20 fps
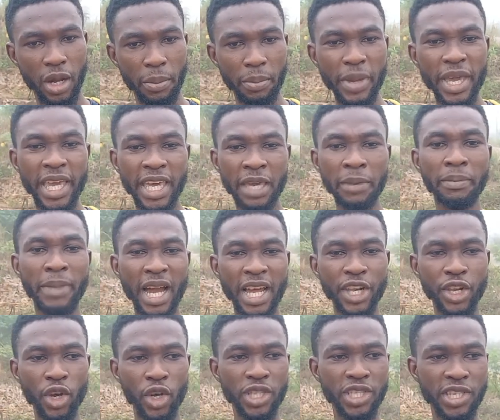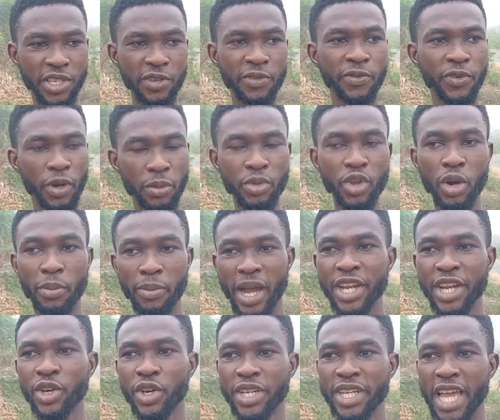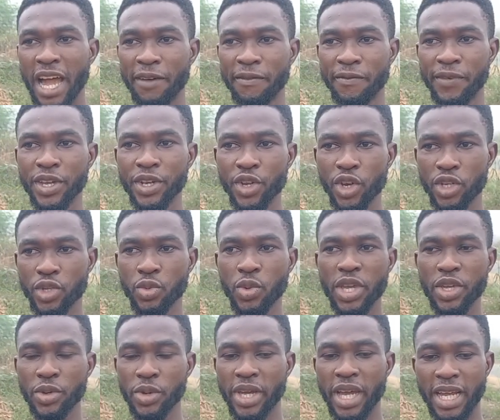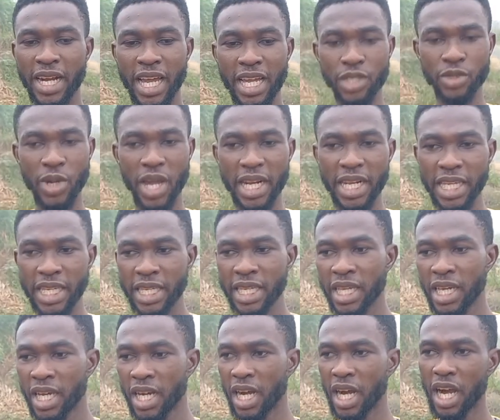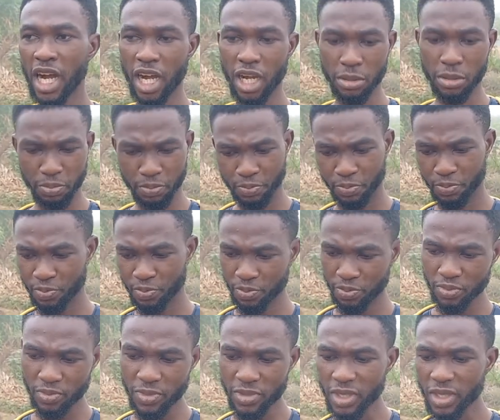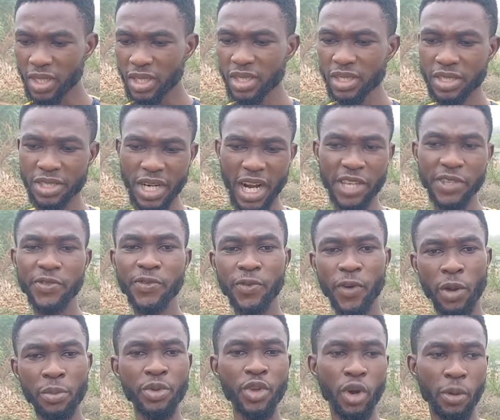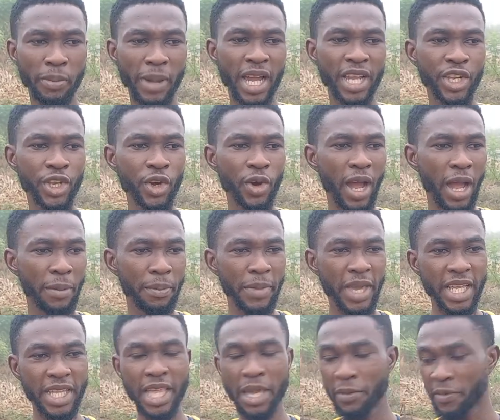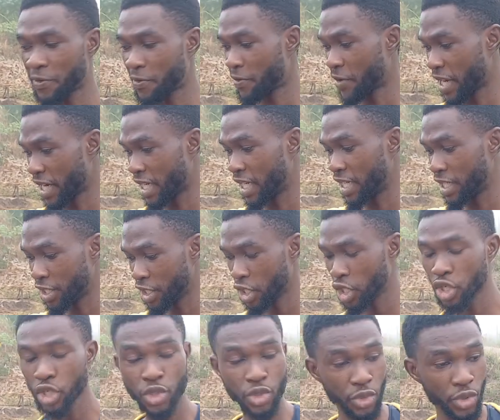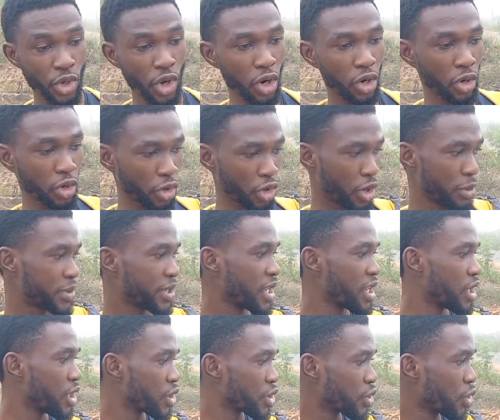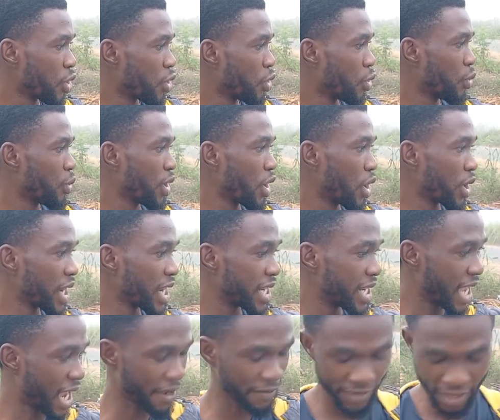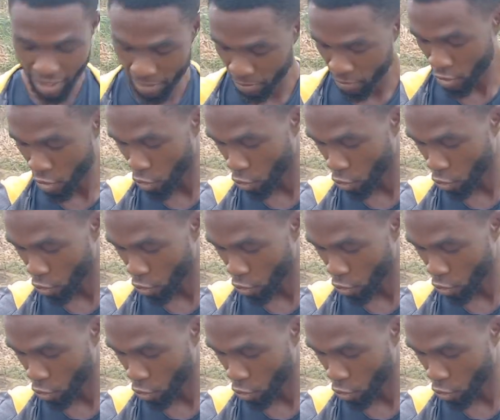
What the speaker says: Making manure tea from your manure. There are various ways you can actually um transform your manure and make them friendly to your crops. So we already have them.